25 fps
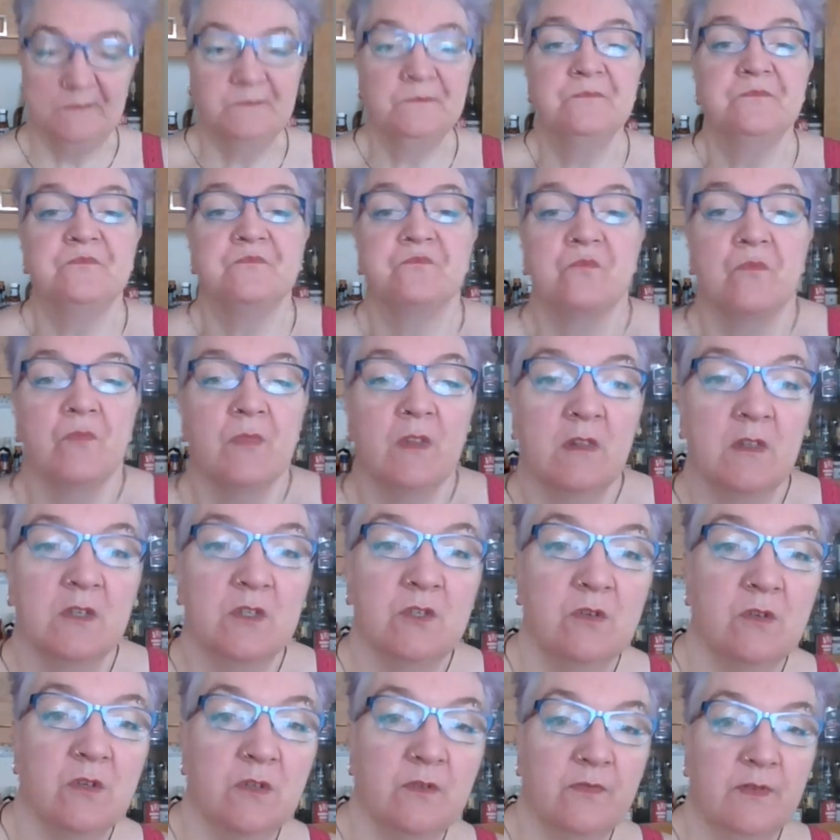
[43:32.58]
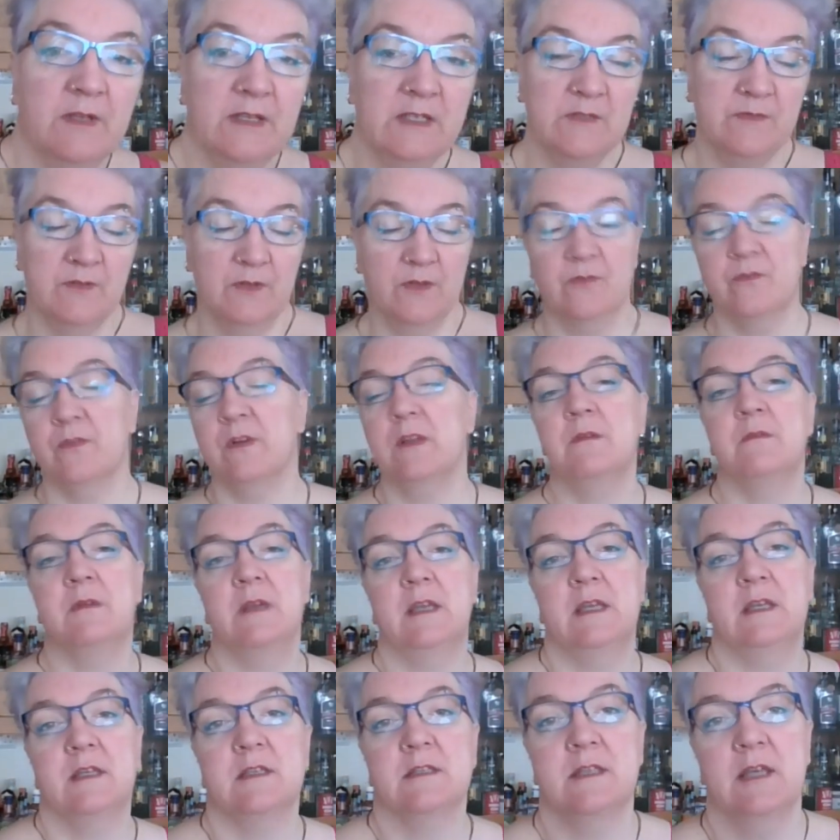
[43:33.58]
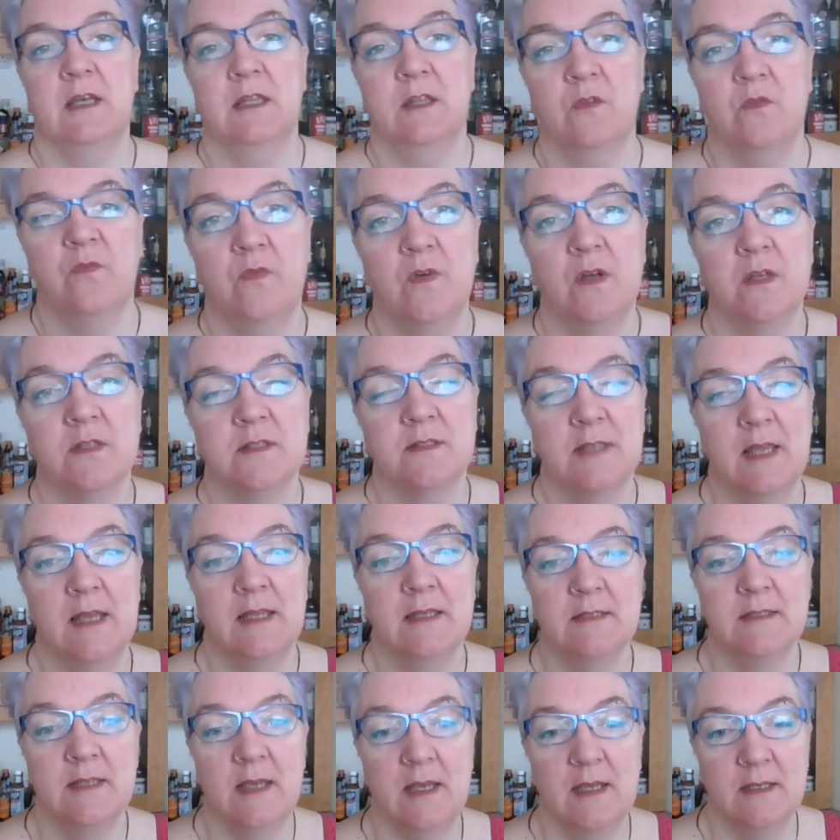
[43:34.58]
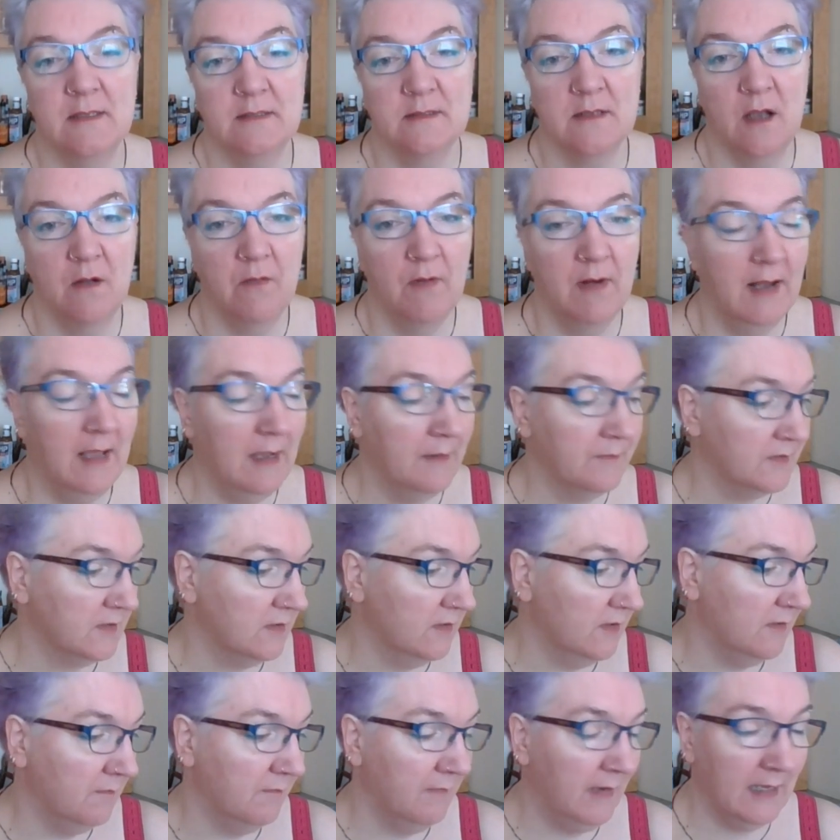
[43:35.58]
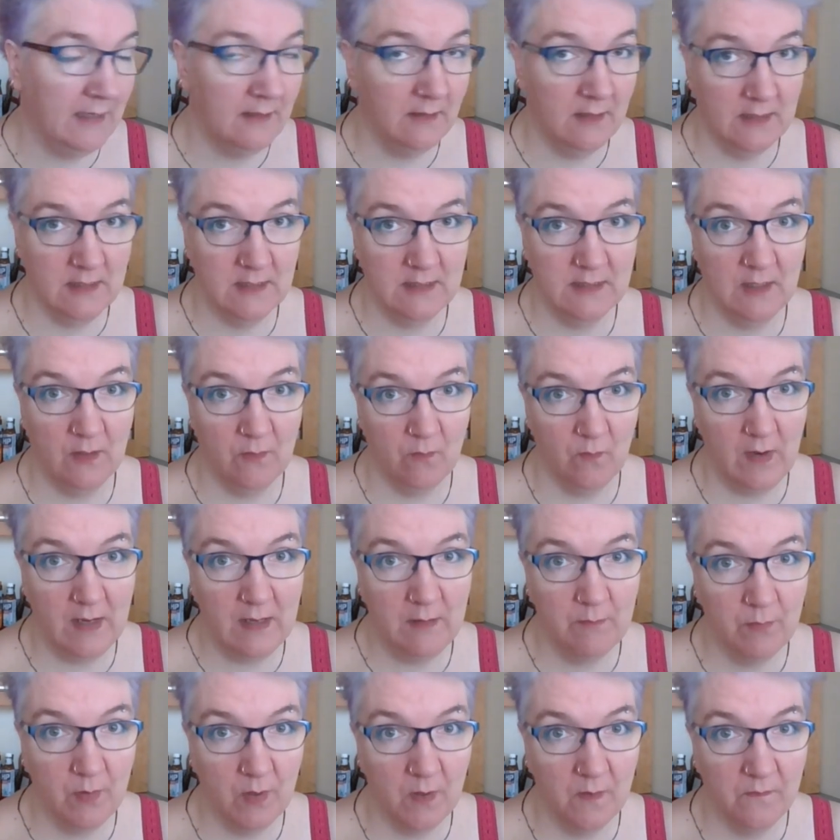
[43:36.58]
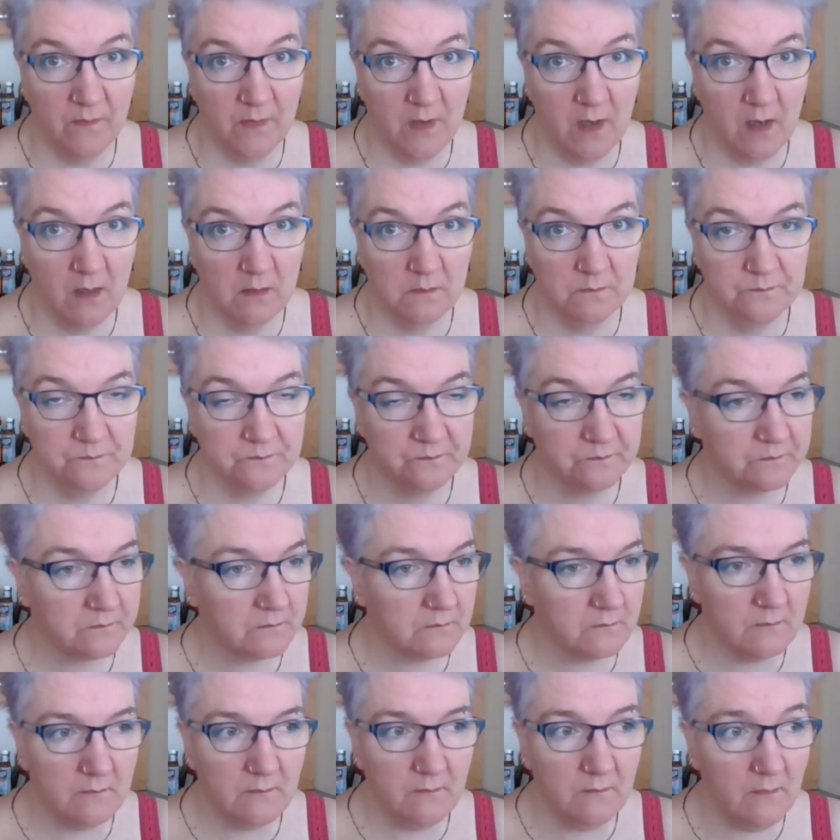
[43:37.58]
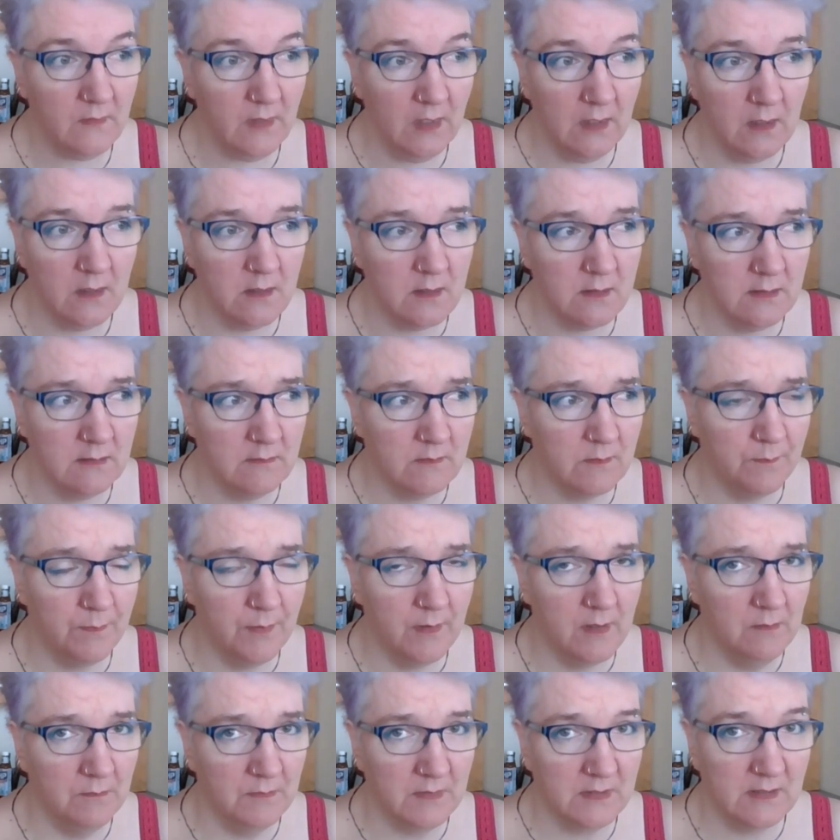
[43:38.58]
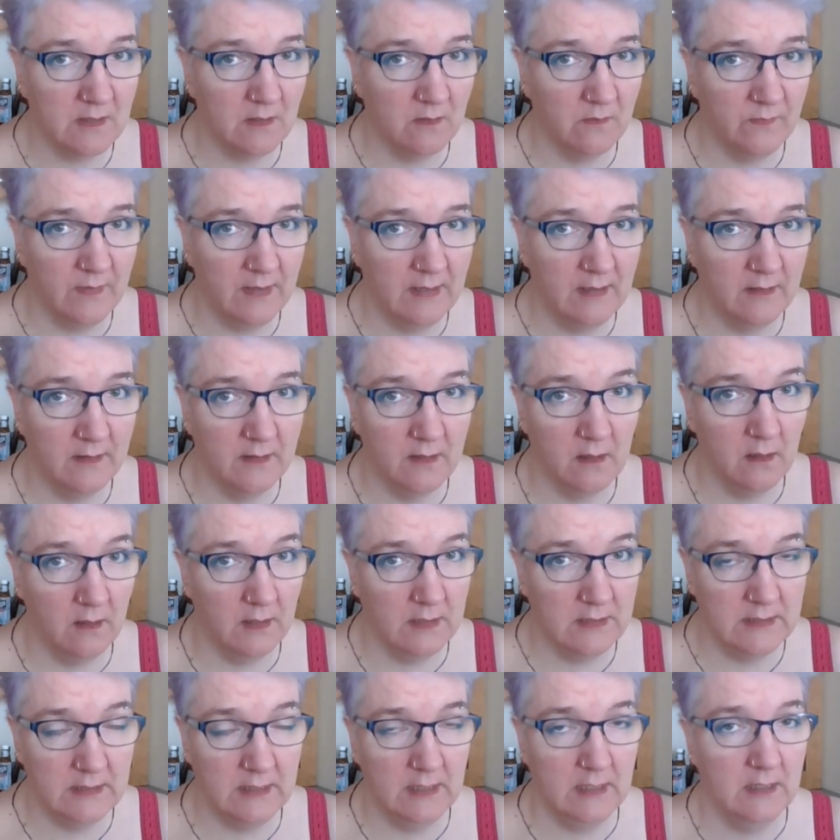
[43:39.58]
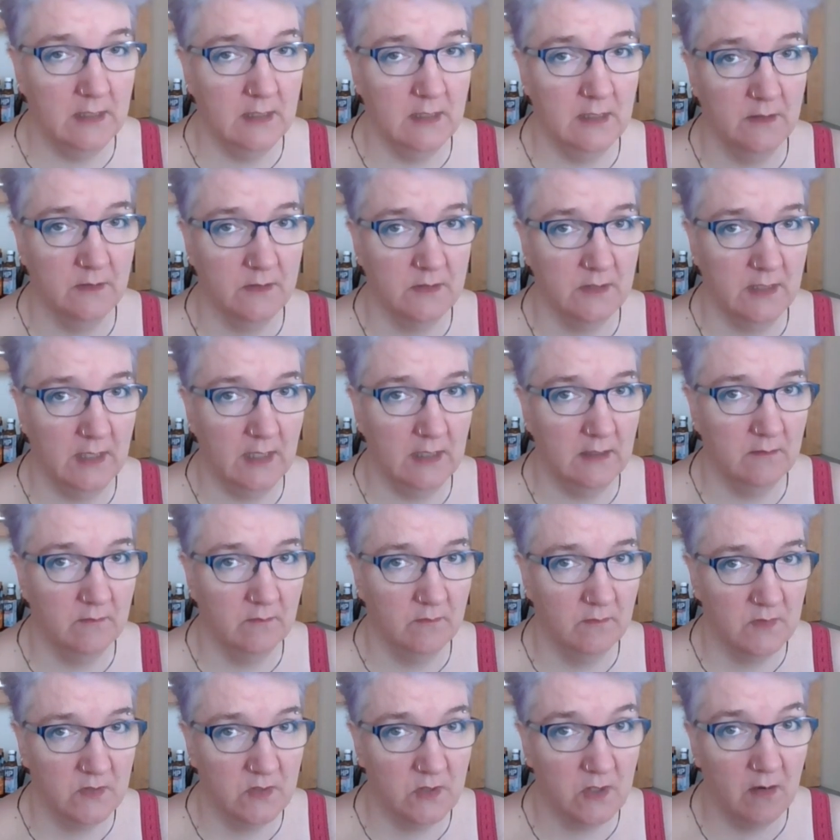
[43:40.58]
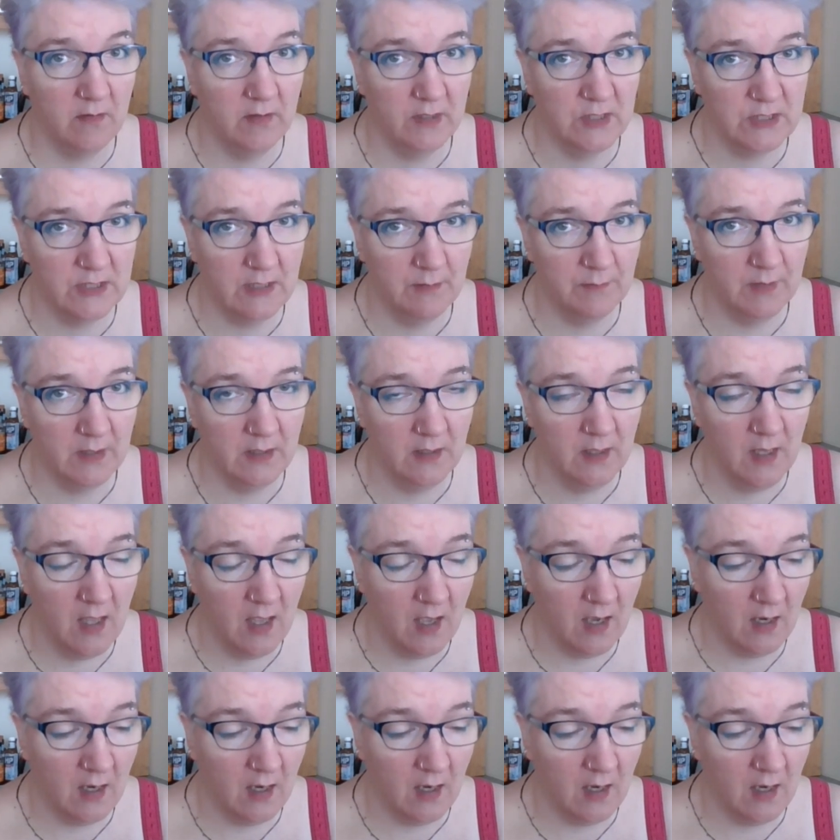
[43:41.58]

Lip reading: the first 10 days I went absolutely mad, and I did that rainbow of yarn, and I just seemed to burn myself out and hardly did anything else again. Sorry, Gemma, I was in Gemma's team. But I did manage